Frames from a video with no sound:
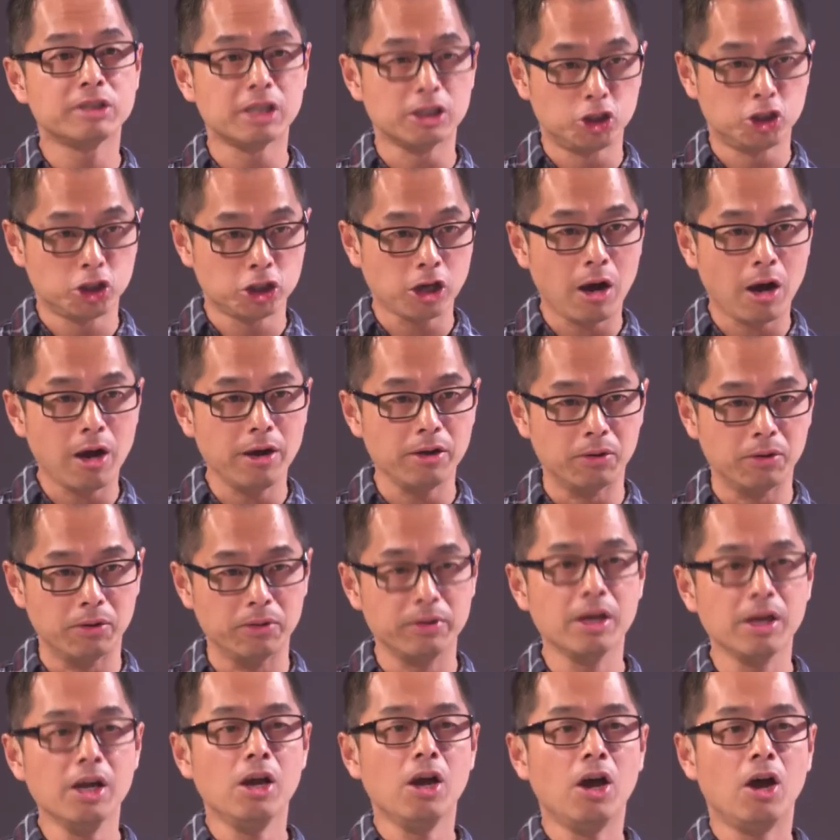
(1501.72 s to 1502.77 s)
a child,
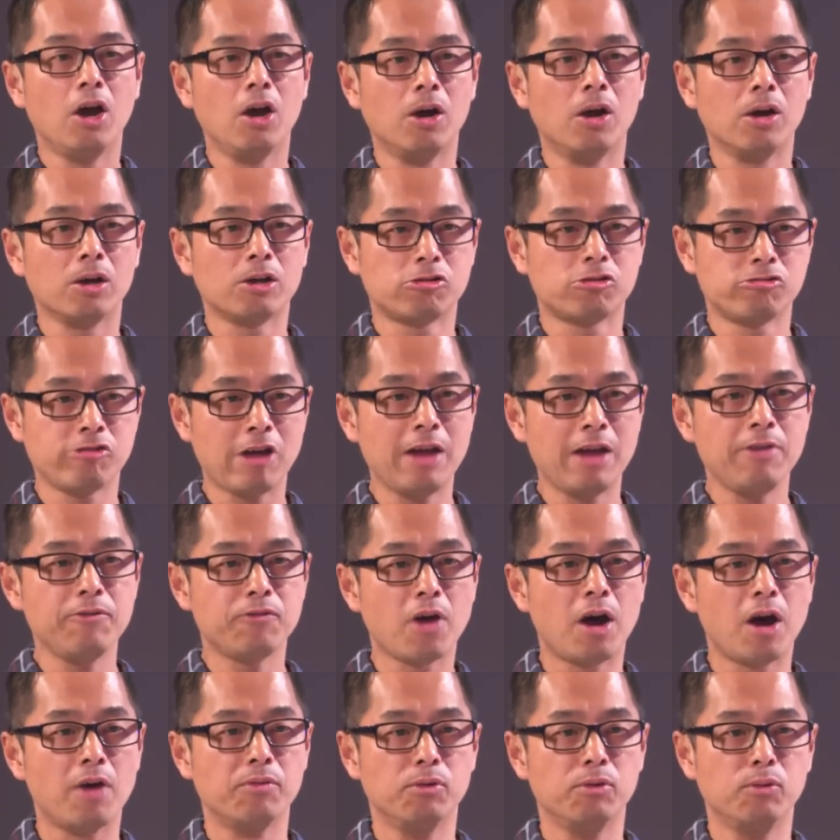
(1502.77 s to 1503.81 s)
her
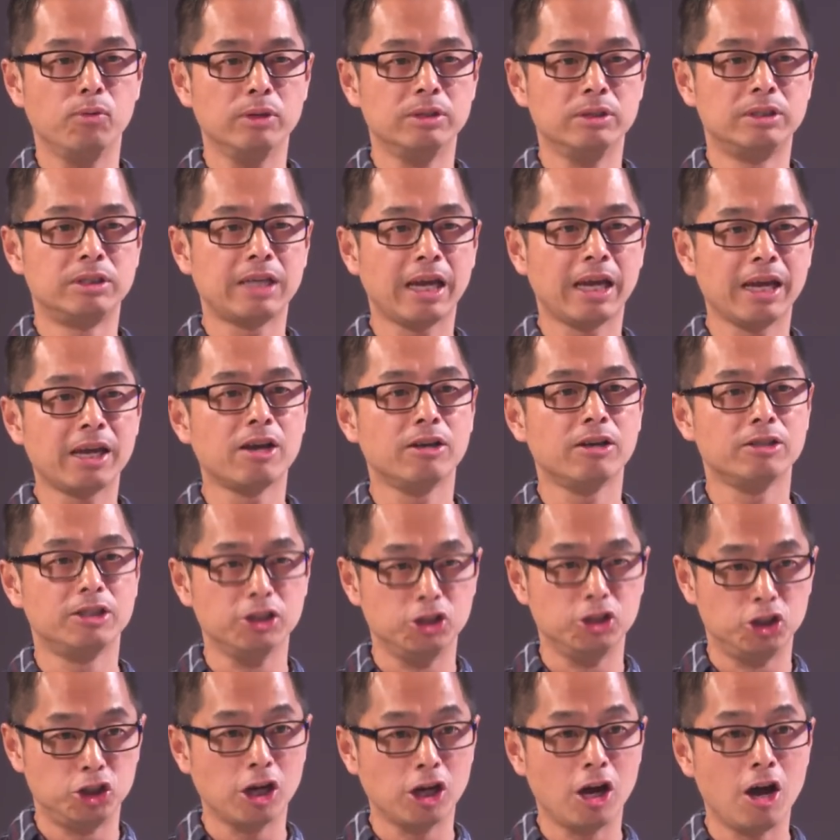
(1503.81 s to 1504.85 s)
grandfather would take her to
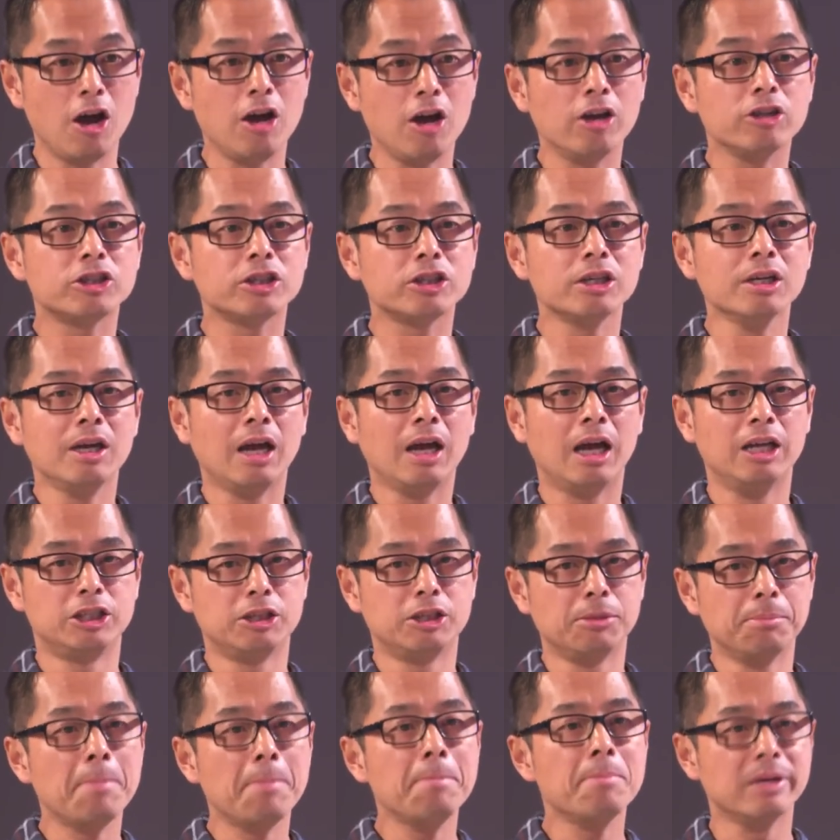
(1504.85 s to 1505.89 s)
church, and she
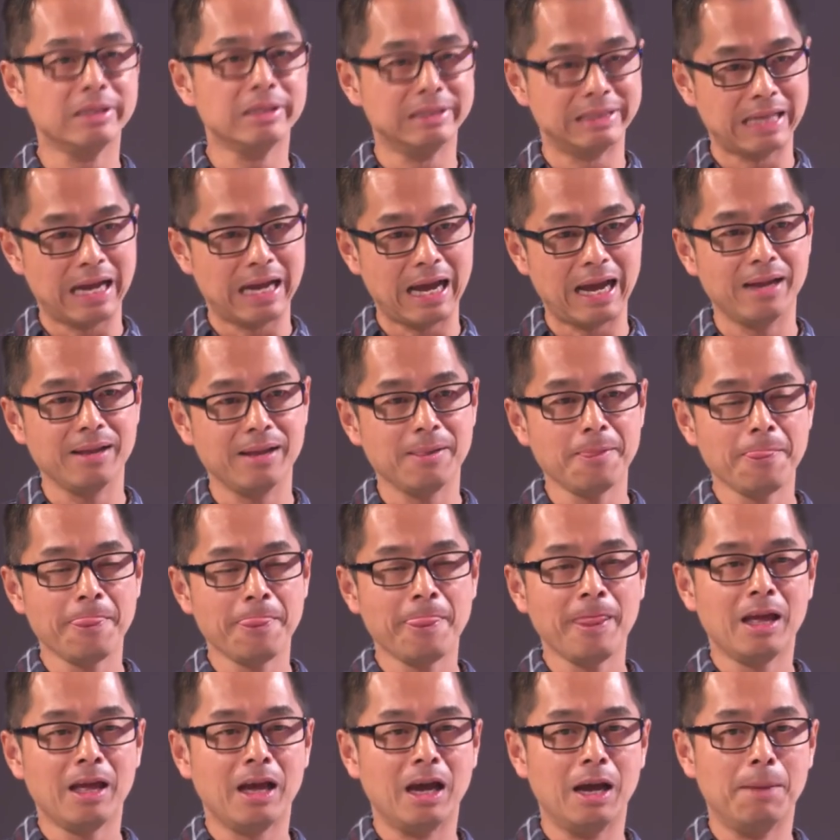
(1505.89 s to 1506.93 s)
remembers that,
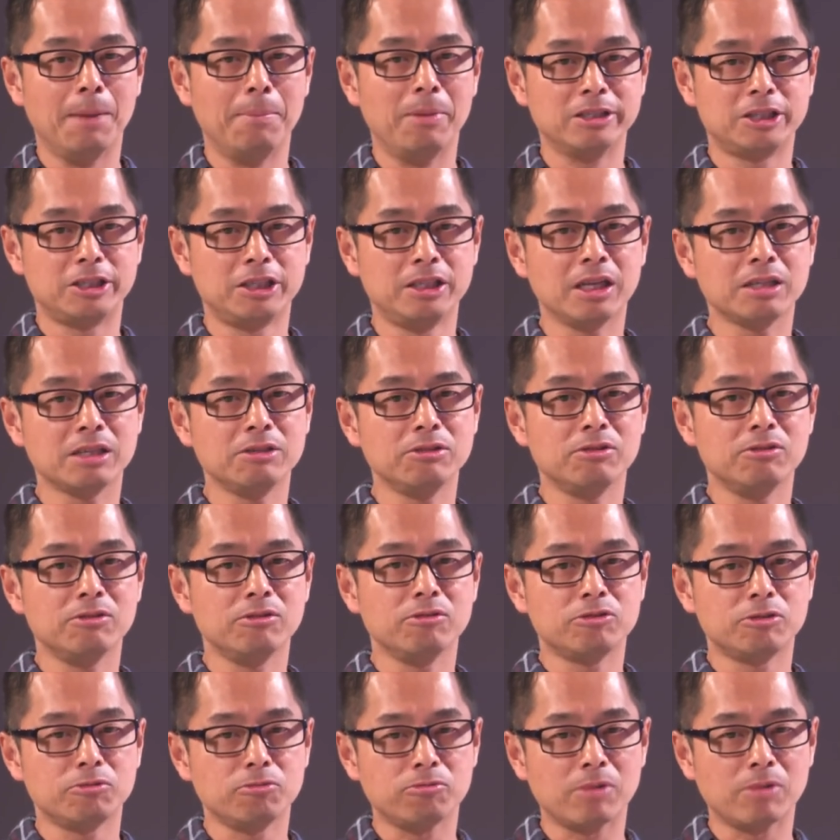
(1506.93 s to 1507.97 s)
uh, but she doesn't
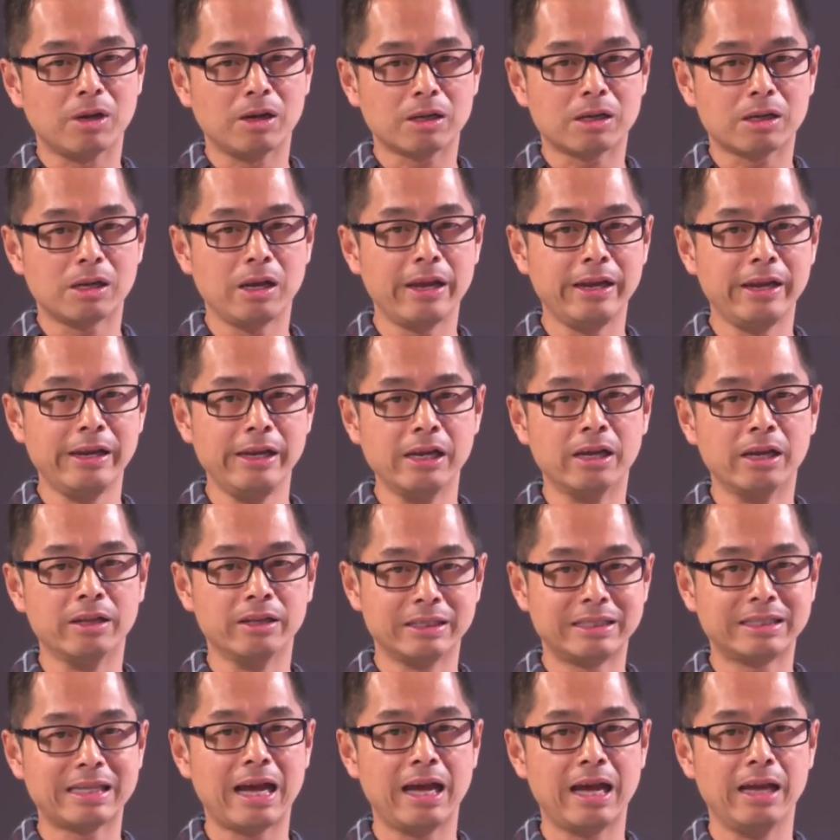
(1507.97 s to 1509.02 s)
clearly
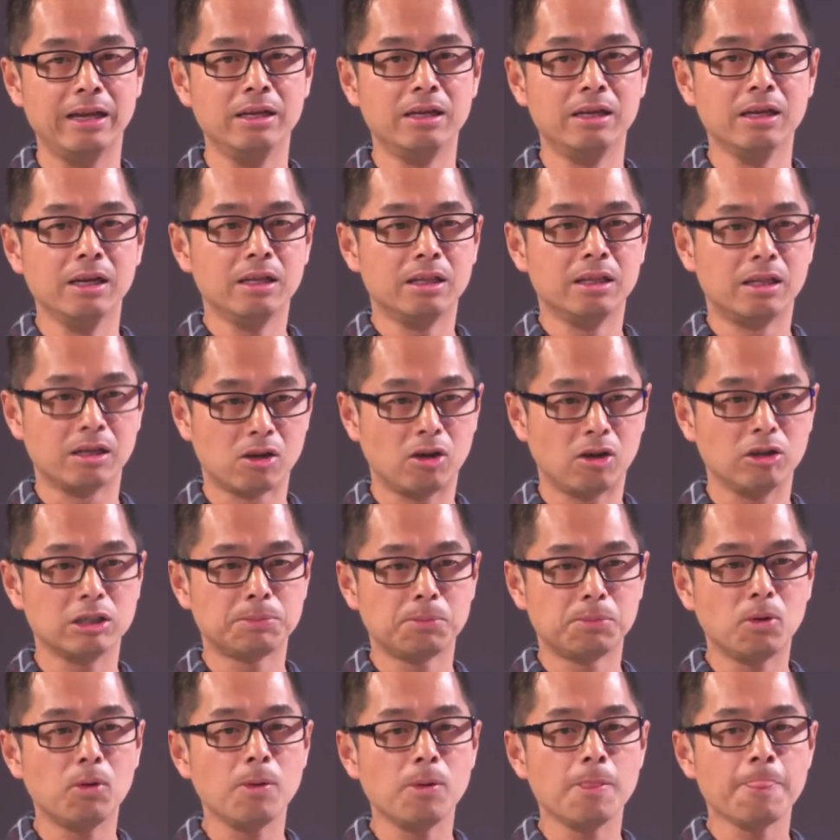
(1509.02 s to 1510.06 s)
understand the
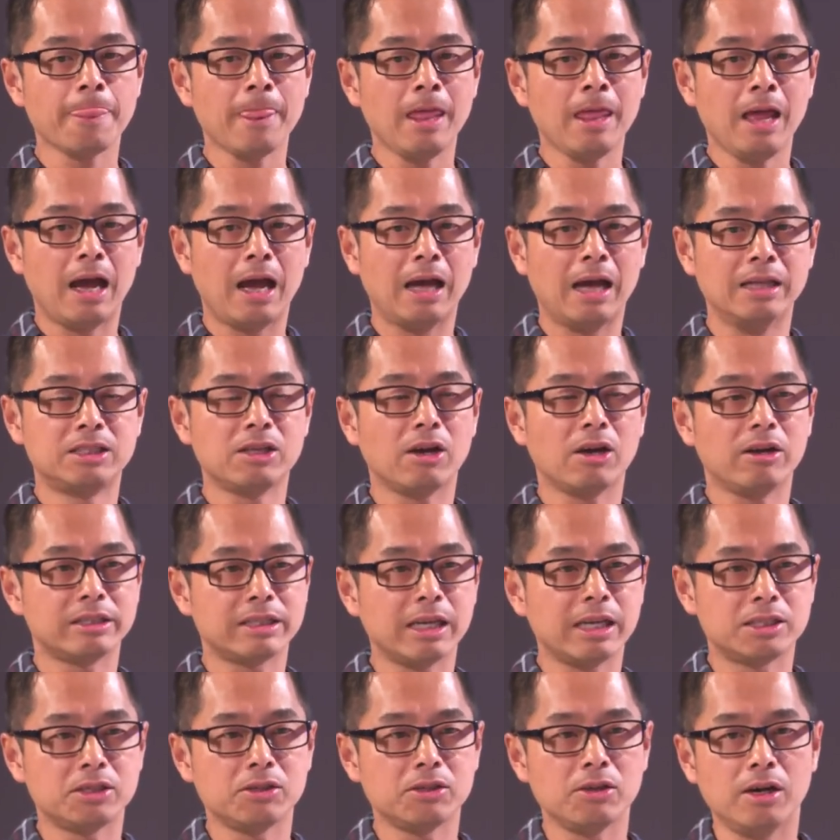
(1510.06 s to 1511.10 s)
gospel. And so I
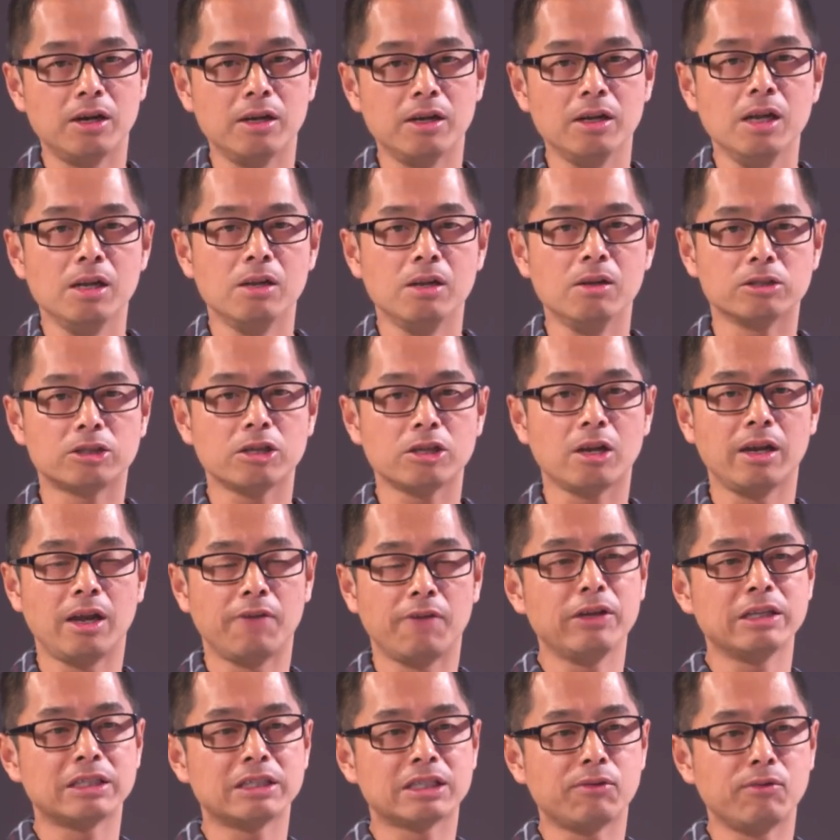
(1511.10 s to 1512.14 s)
said to her, look, Charlene, I
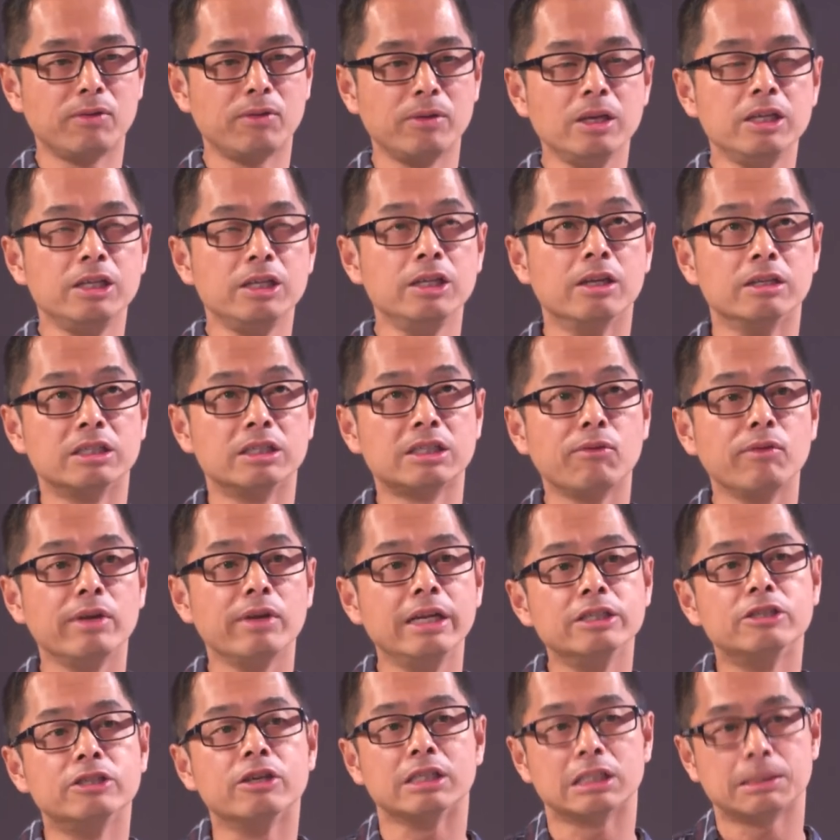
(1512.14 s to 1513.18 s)
think someone, you know, someone
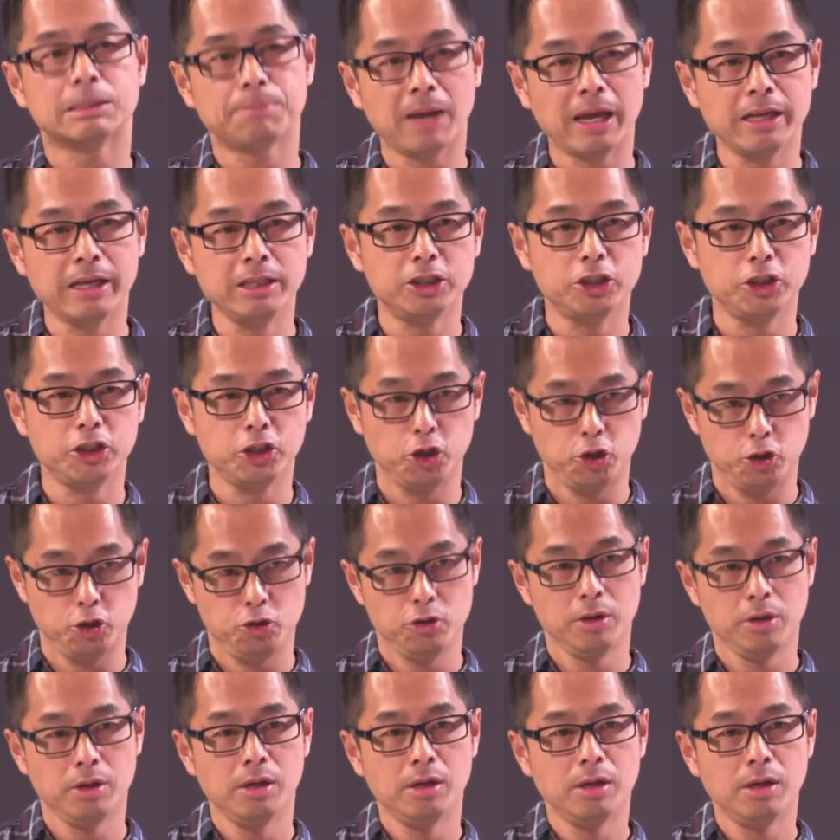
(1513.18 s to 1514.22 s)
needs to explain to you
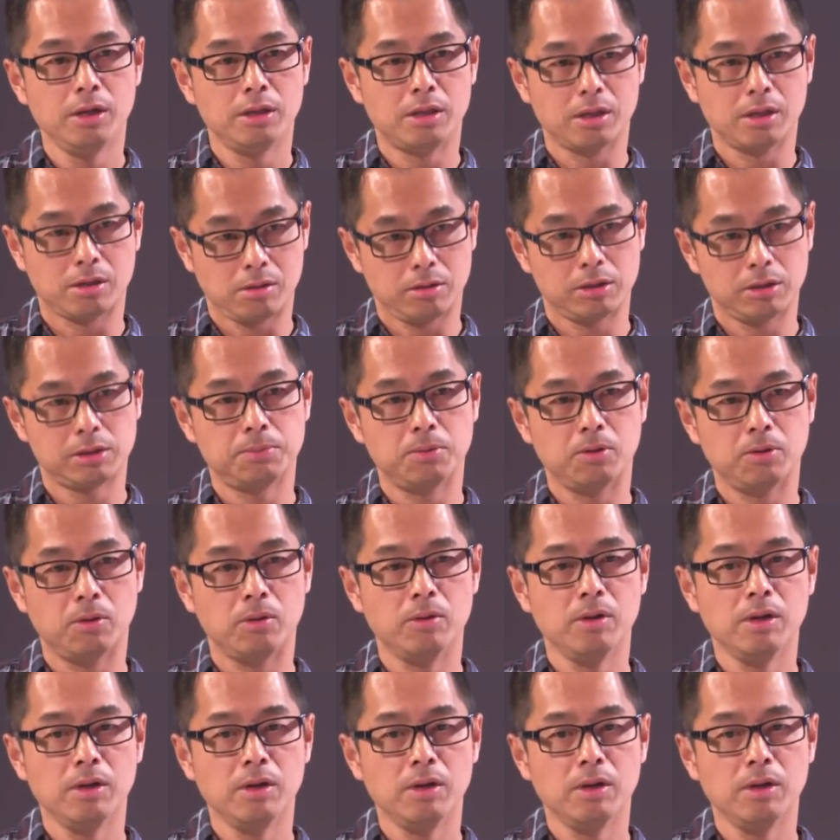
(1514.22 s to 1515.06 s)
the gospel,